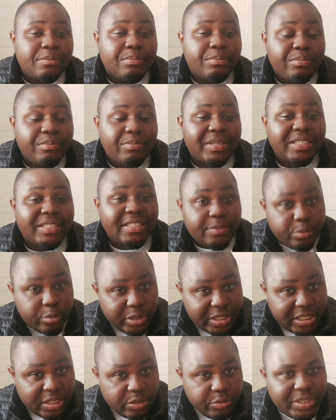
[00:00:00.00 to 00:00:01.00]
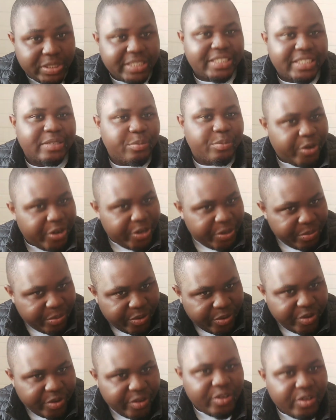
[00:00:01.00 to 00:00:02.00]
beans pudding, which is the moi moi,
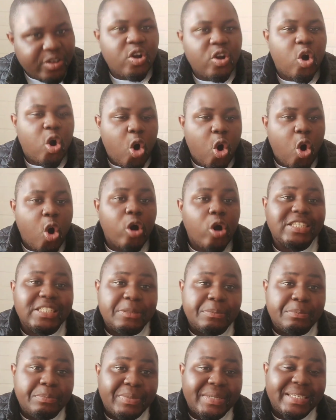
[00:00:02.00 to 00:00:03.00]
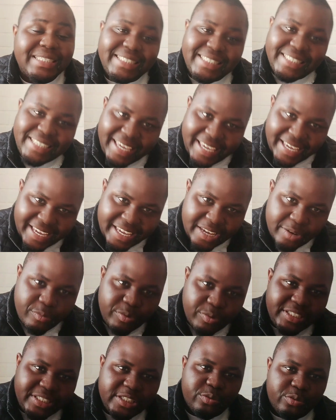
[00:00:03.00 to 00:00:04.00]
or the beans cake, which is
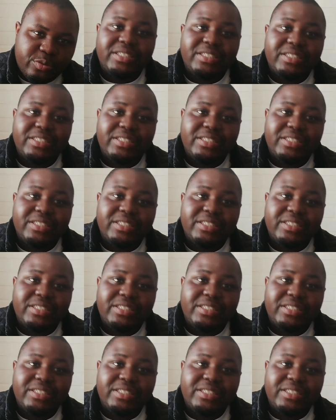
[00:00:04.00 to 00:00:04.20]
what, the